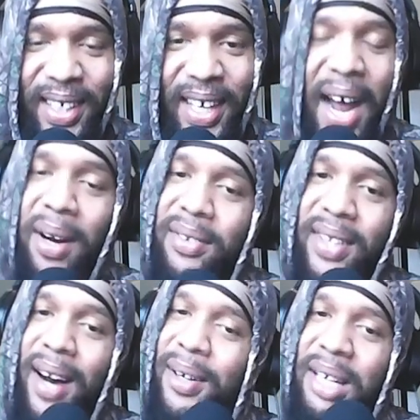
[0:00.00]
Chill out. I
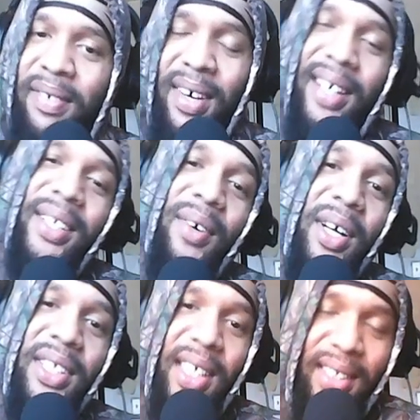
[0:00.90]
don't. I don't even. Uh, you know
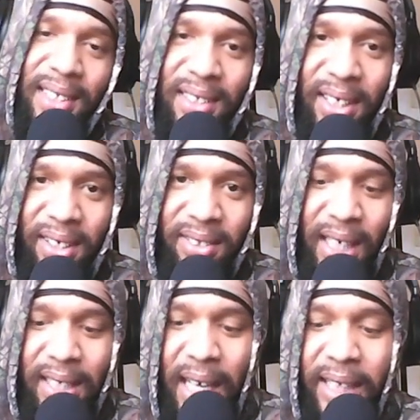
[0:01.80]
what? She got a sea snake on her
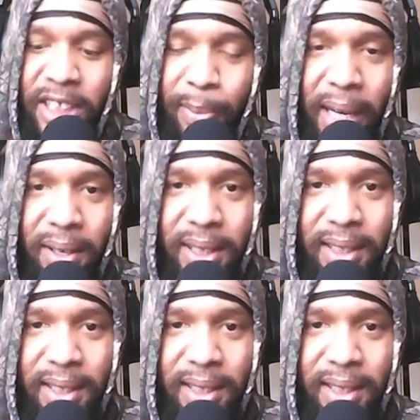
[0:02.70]
side. I like this panel.